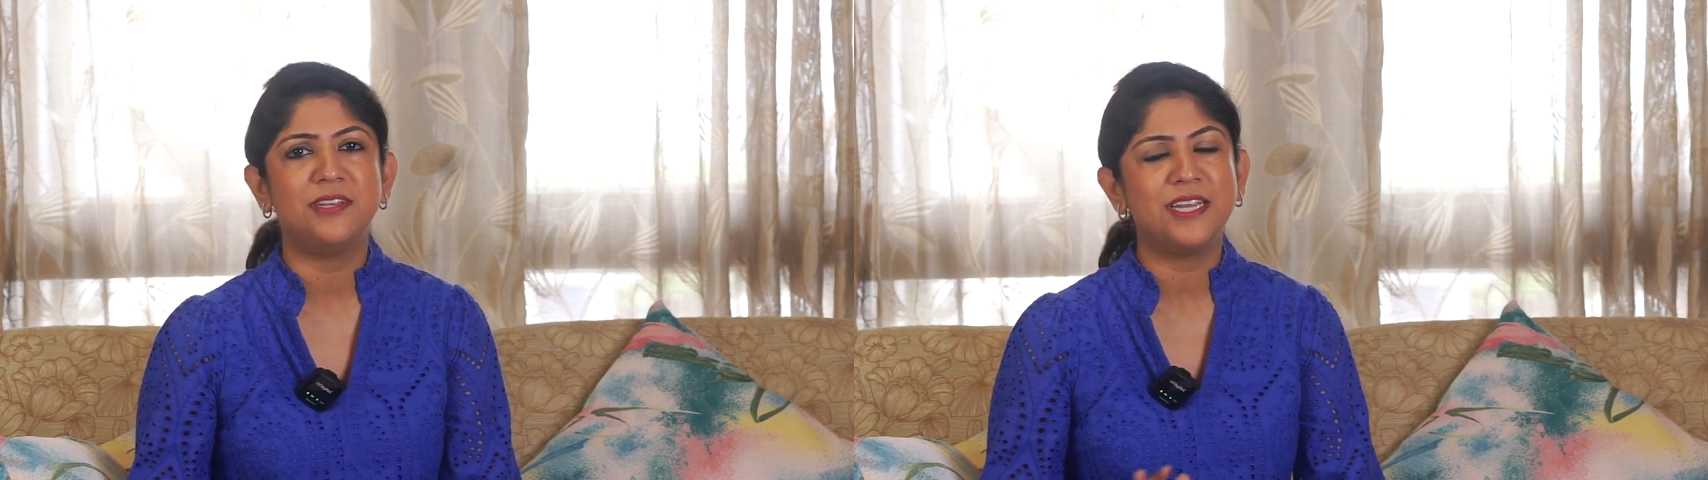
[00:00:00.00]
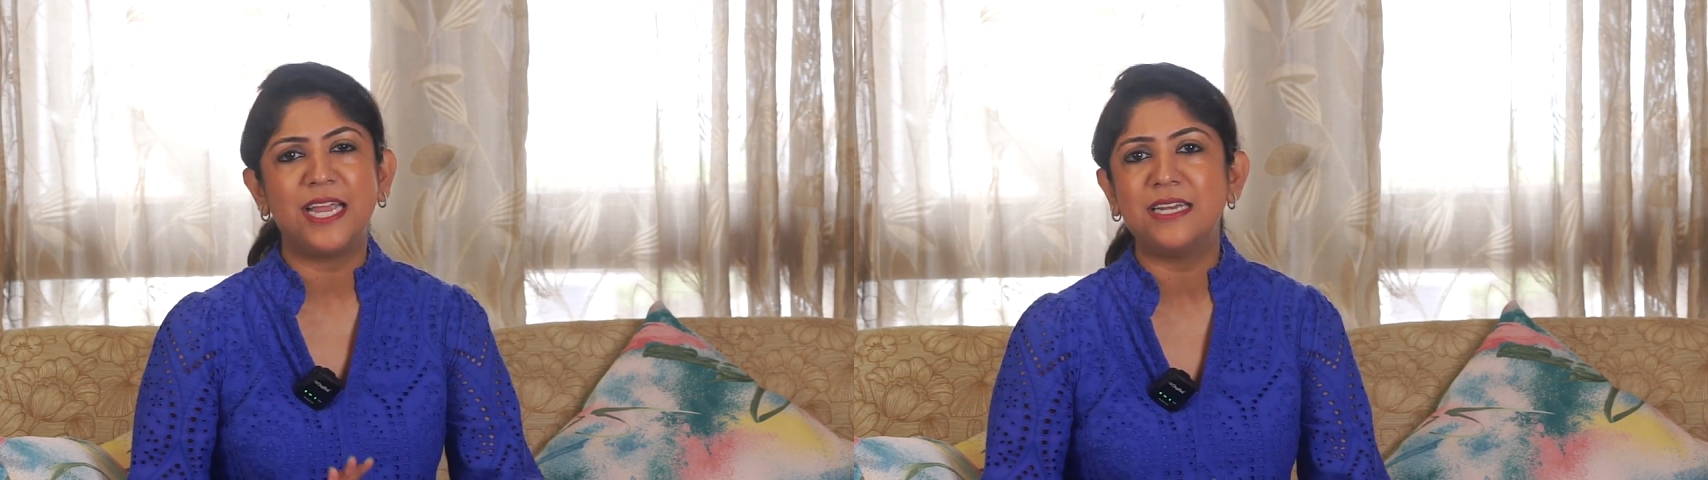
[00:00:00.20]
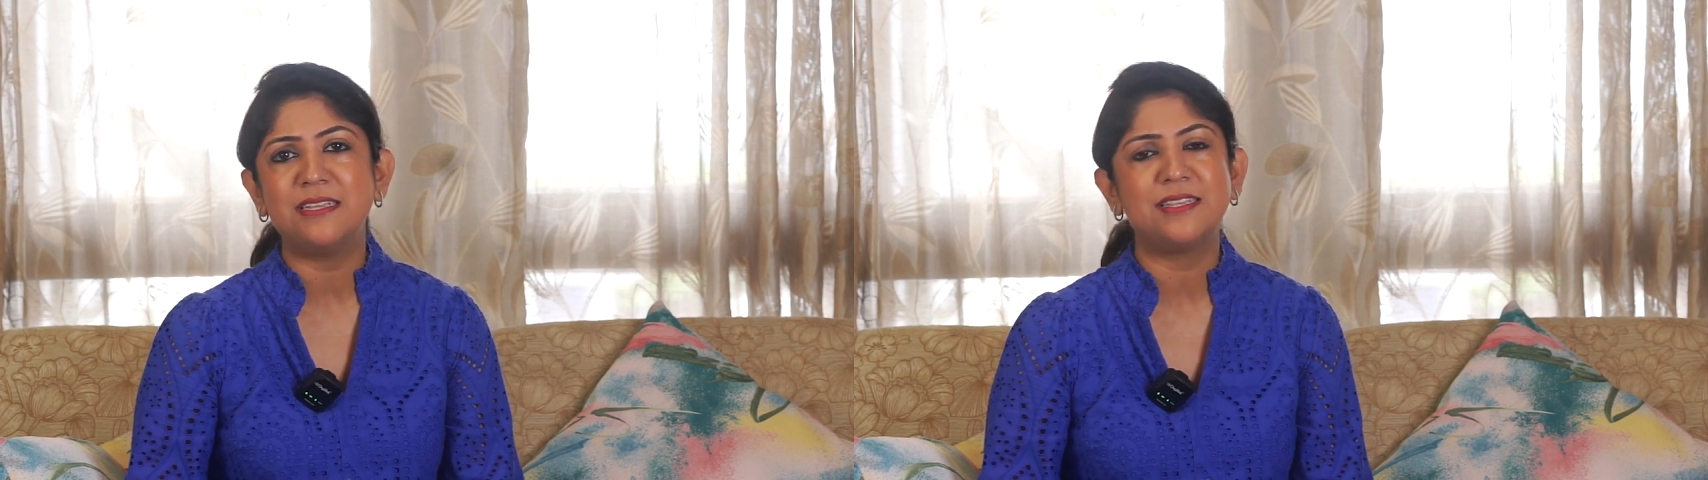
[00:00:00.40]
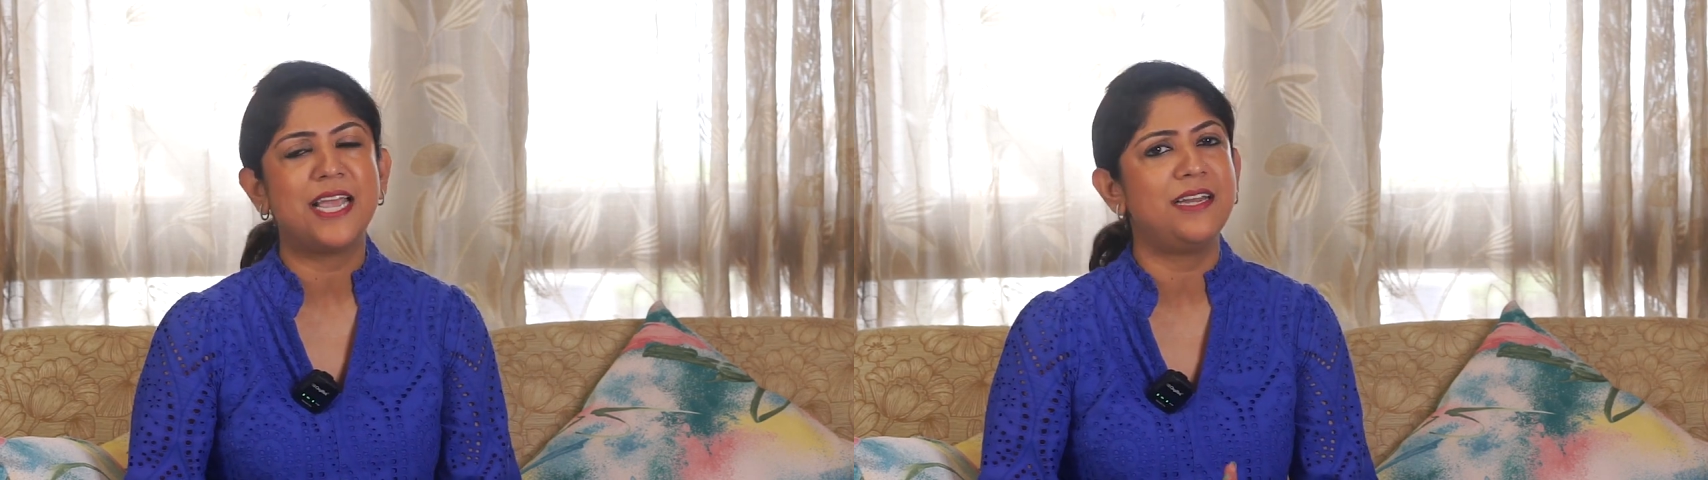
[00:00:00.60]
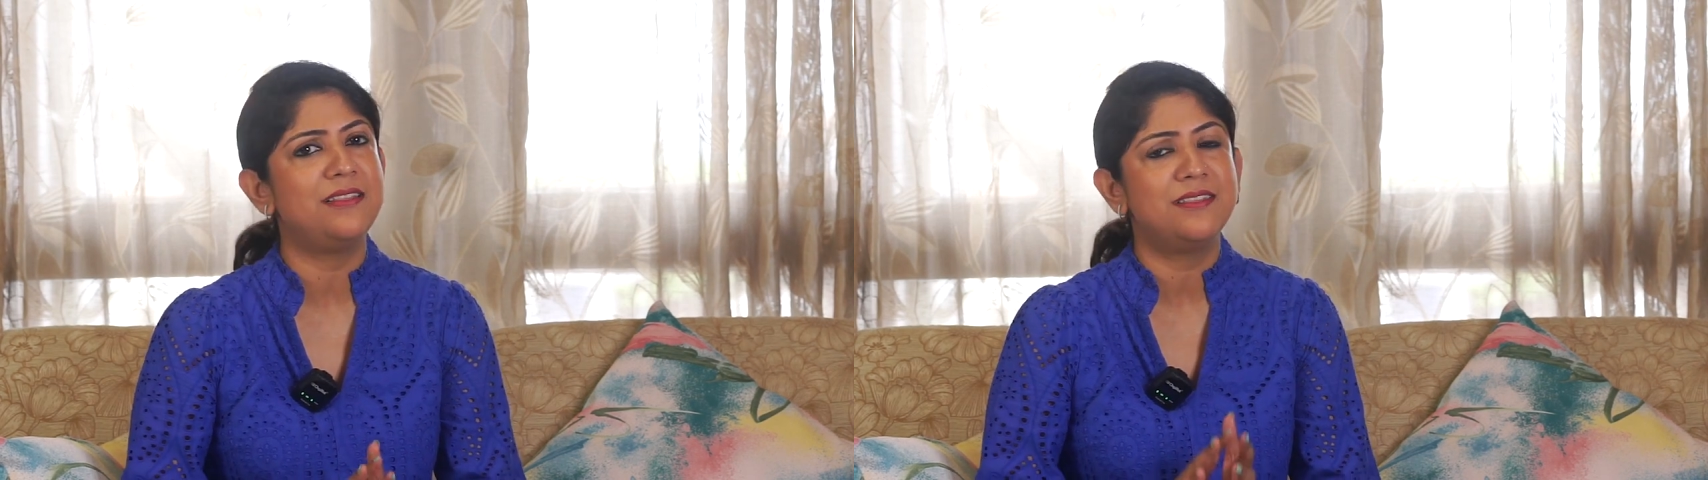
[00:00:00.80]
and I
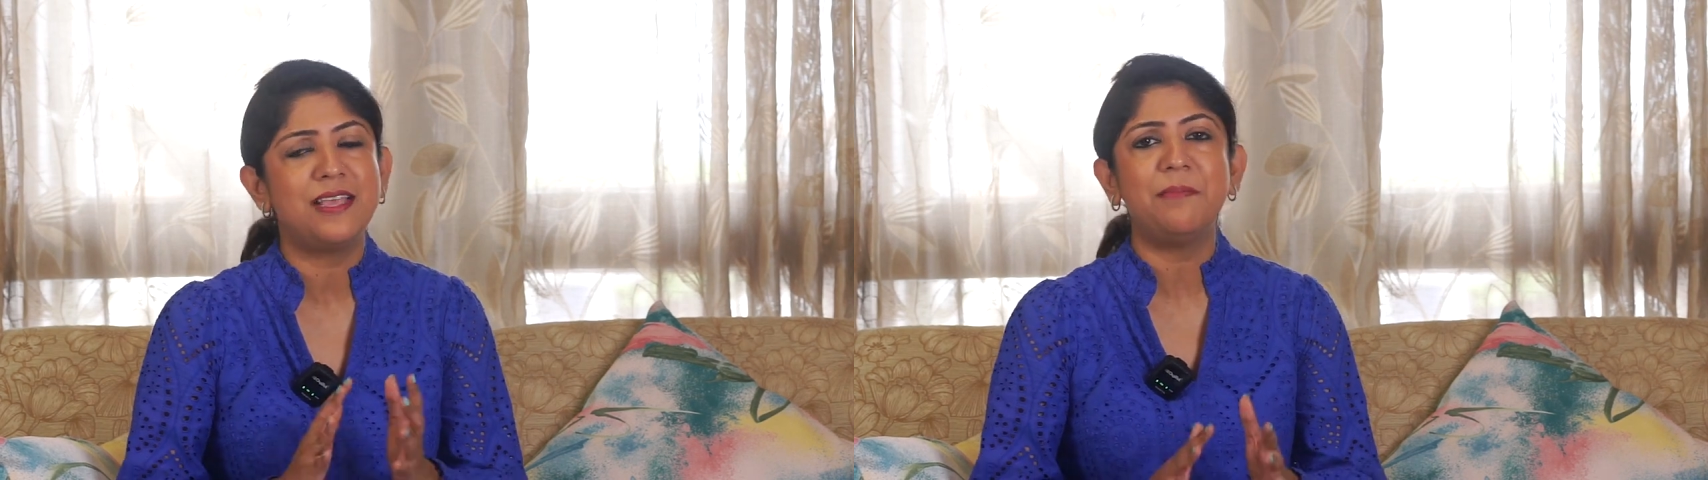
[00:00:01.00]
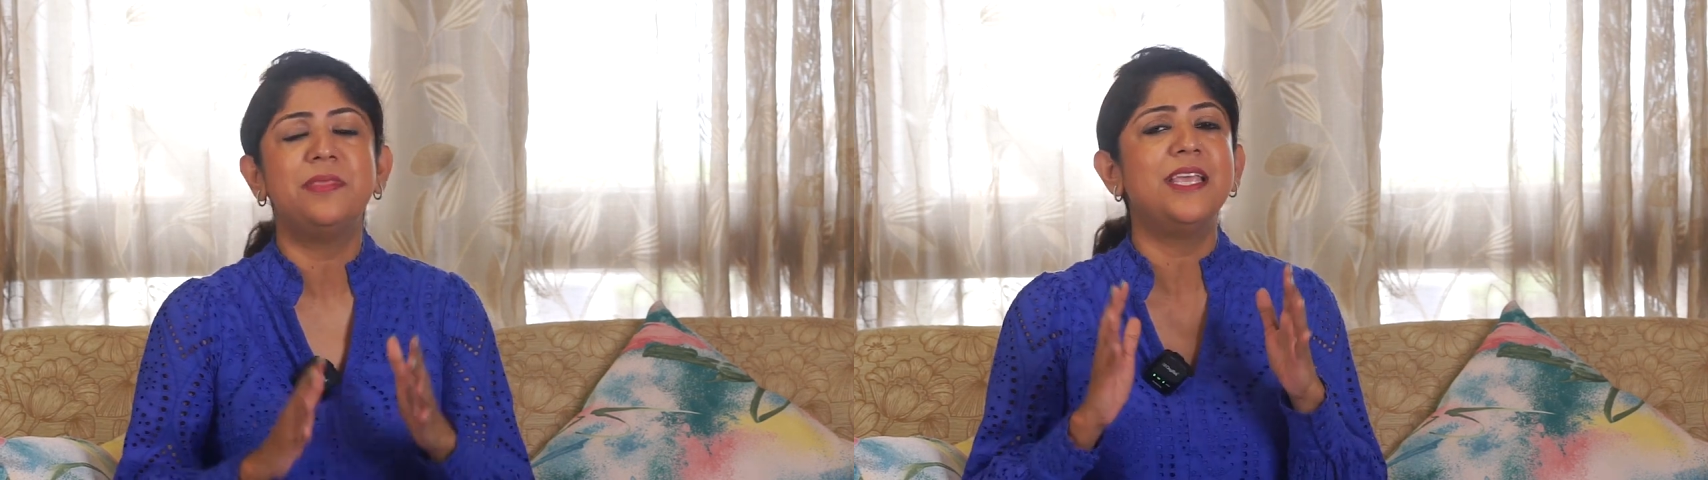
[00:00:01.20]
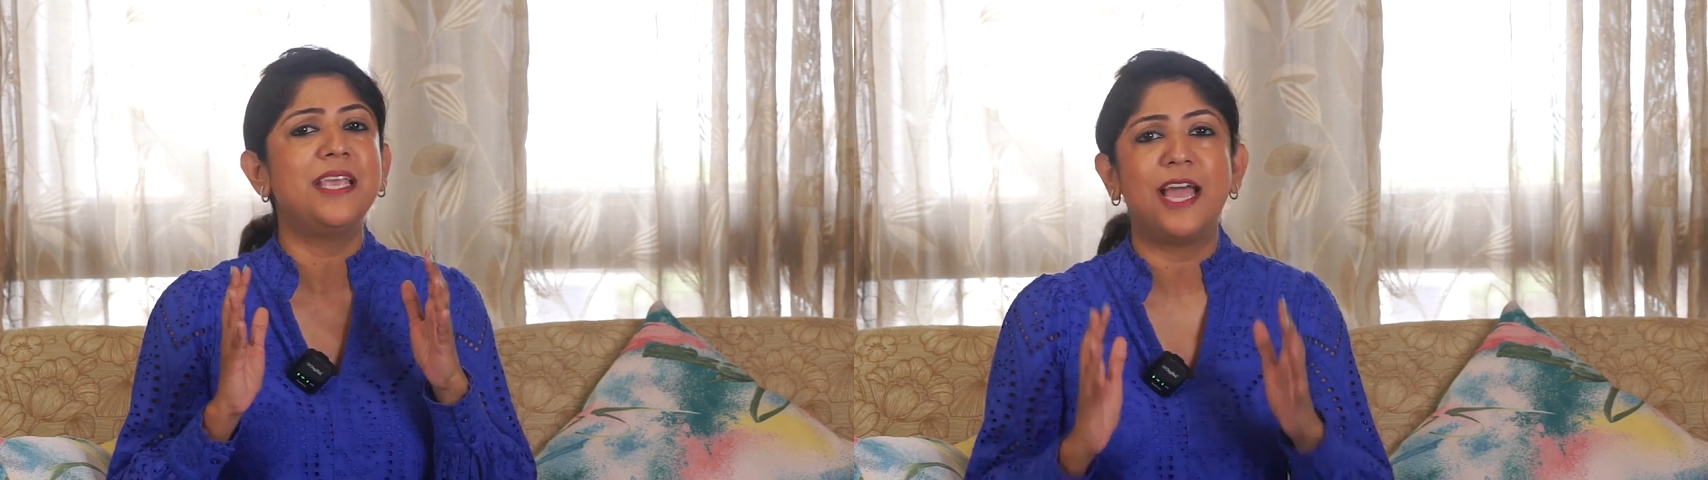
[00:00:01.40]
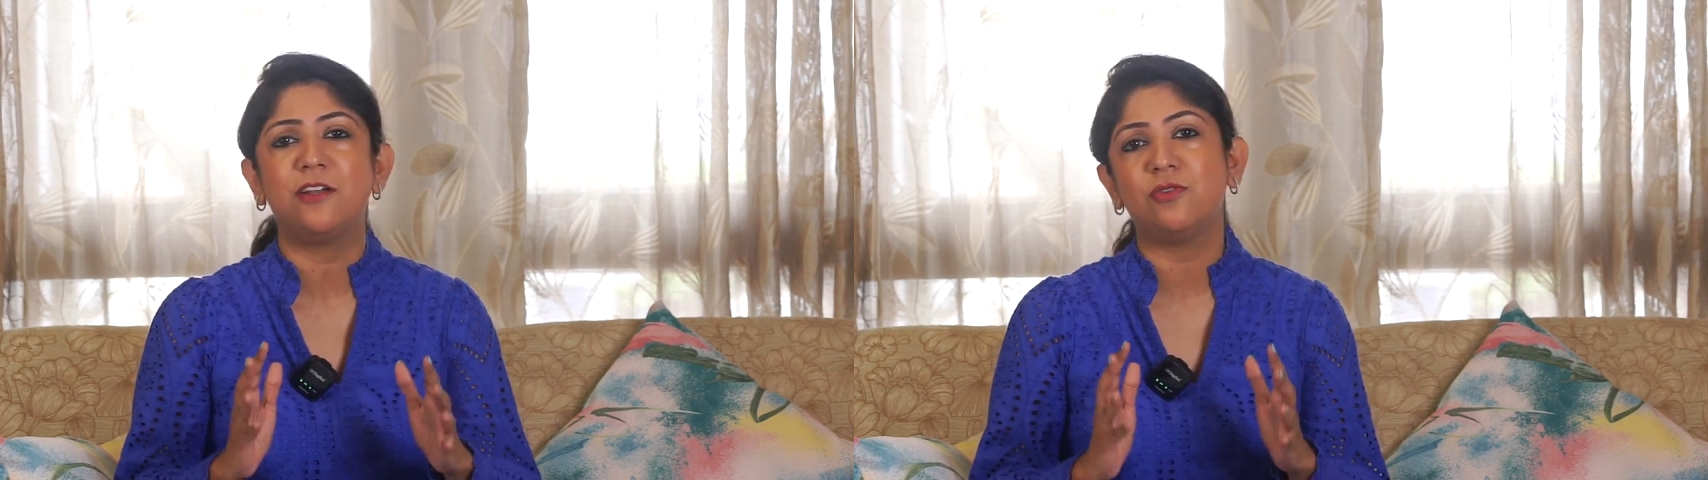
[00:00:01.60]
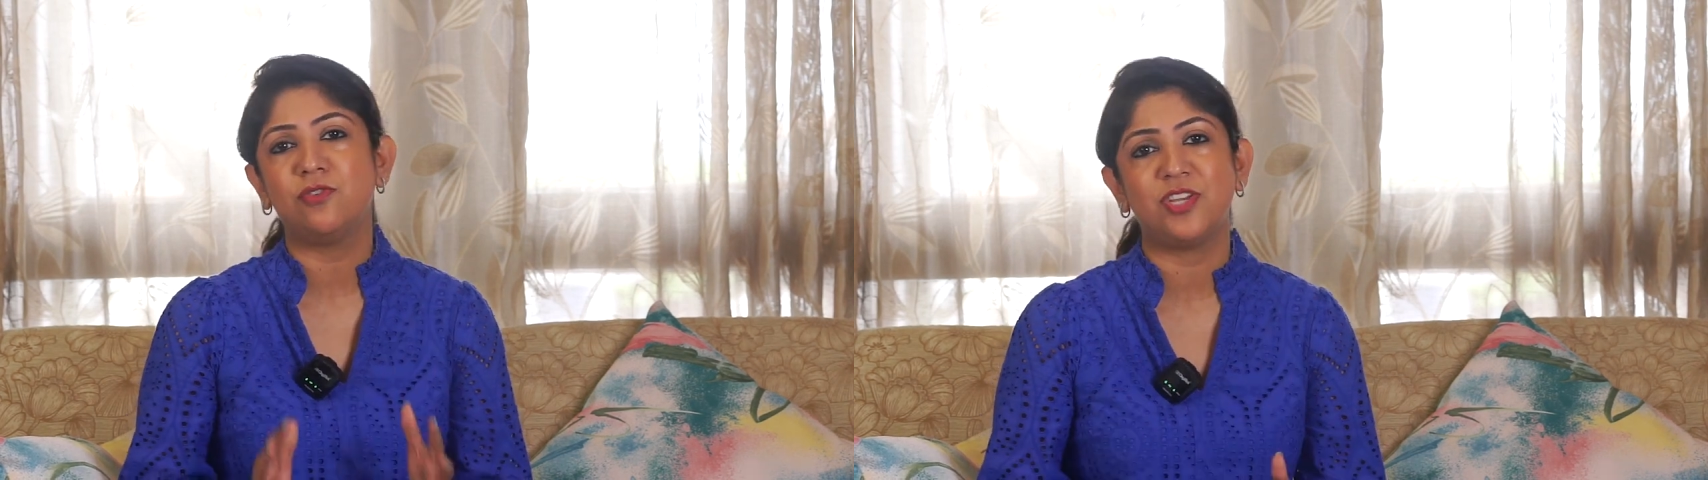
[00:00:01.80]
decided something had
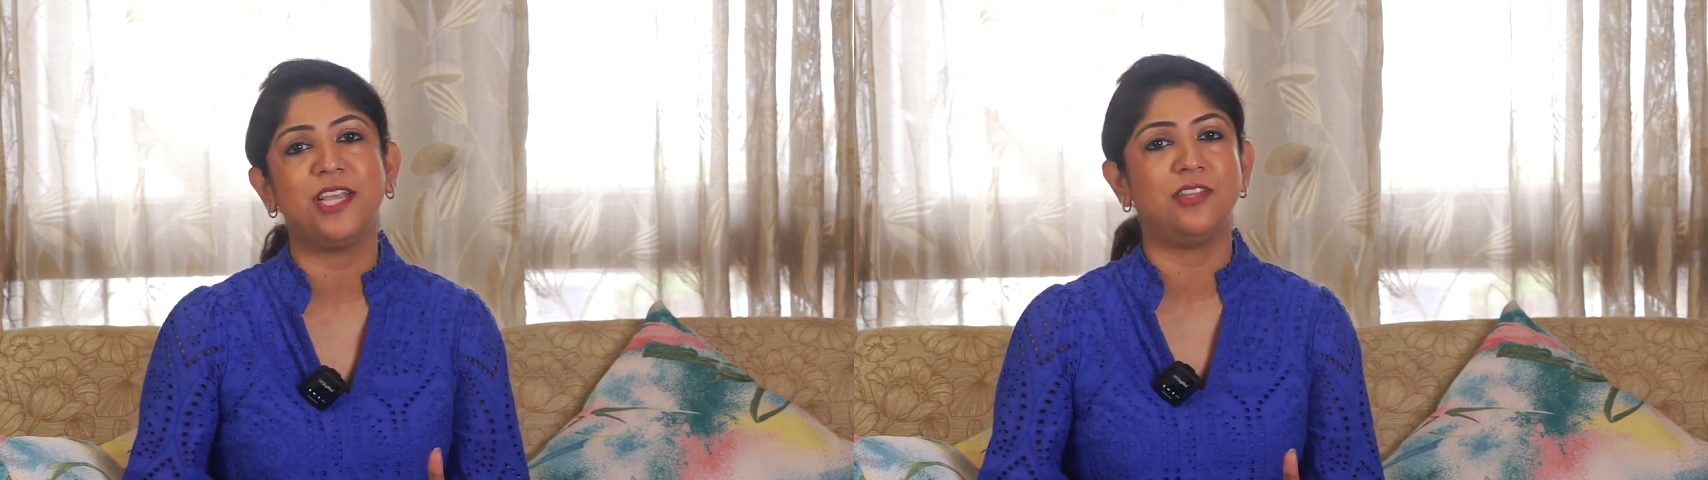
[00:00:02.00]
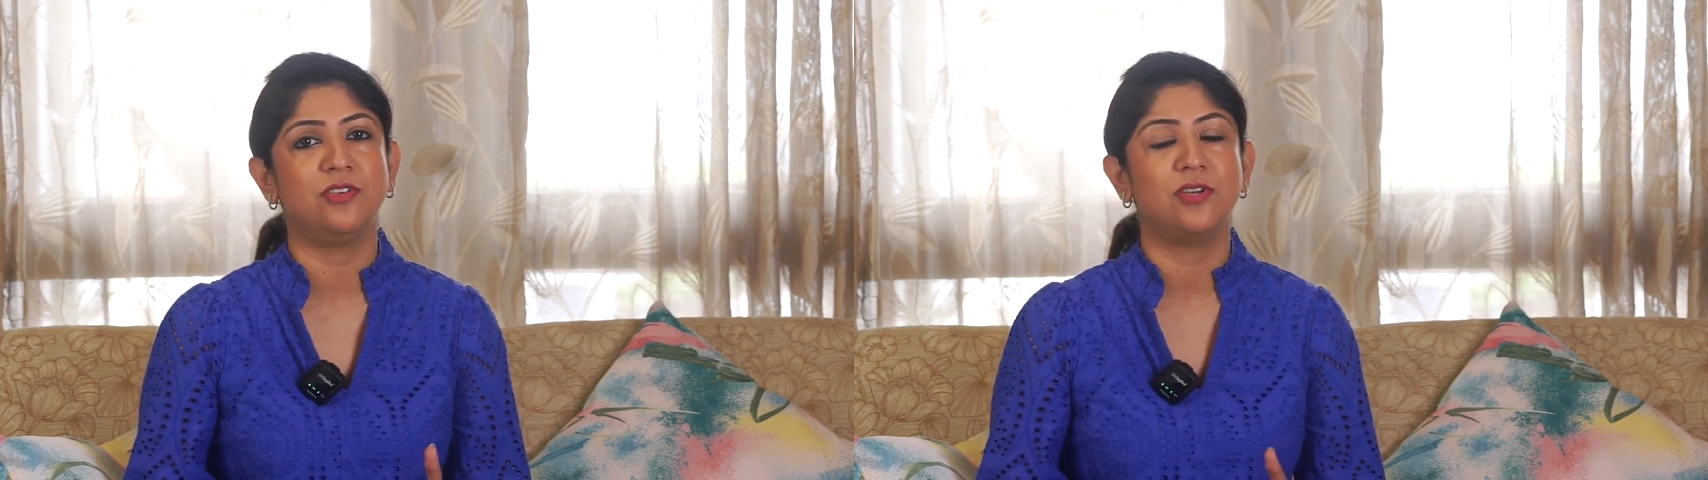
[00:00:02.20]
to change.